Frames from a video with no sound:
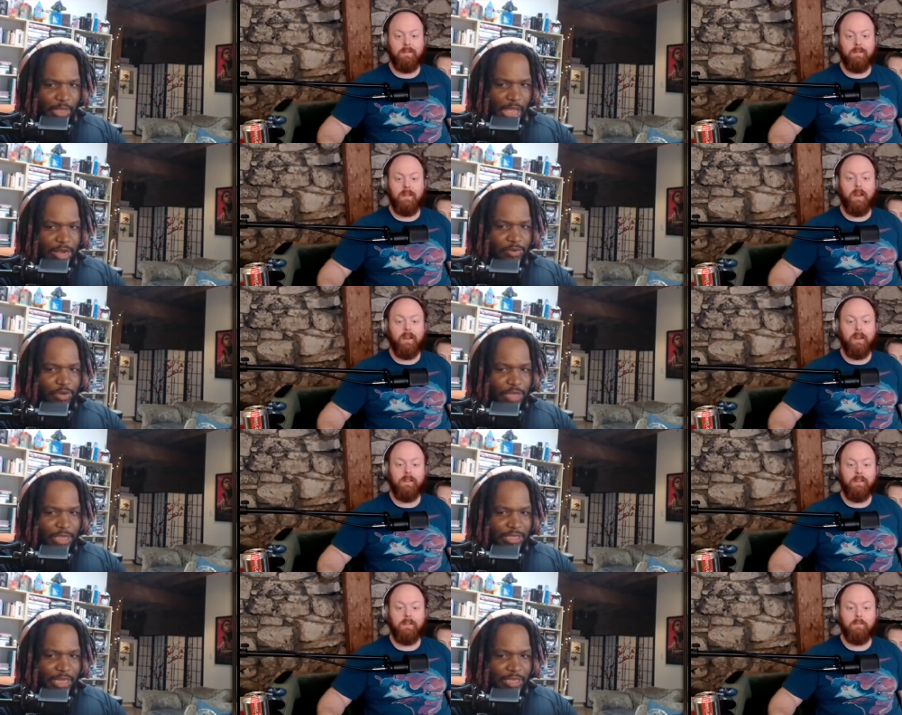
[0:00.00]
Speaker 1: I yeah. didn't
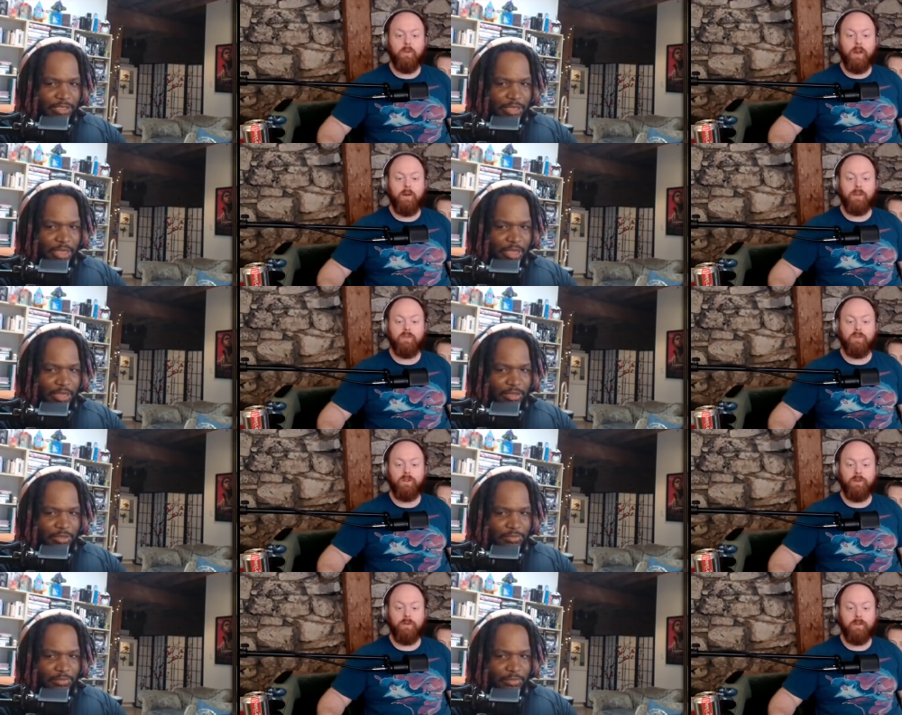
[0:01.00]
realize that. Moonlight uh, Greatsword
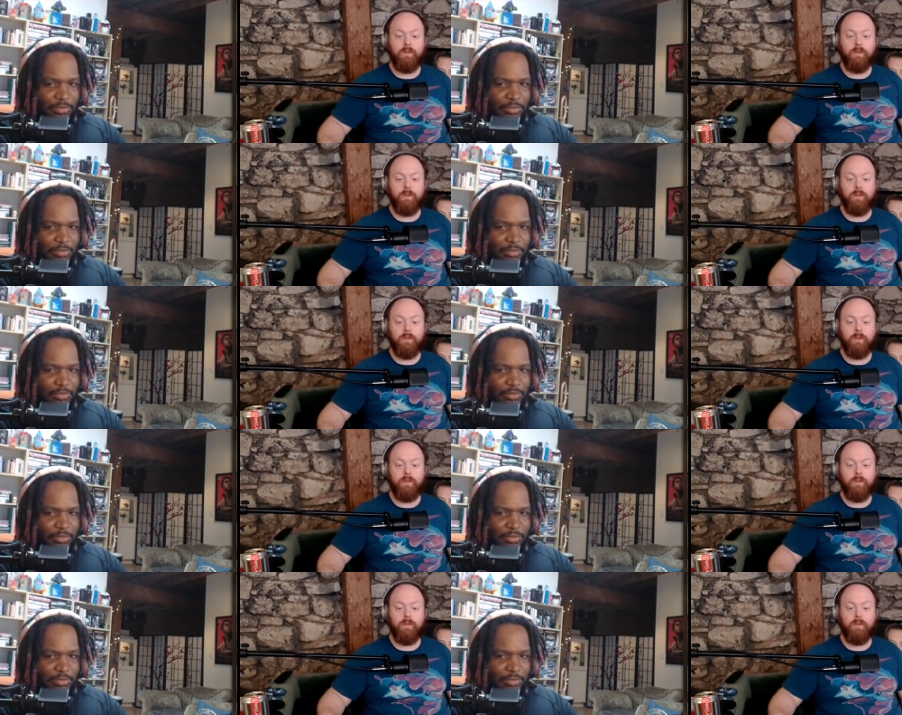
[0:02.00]
too.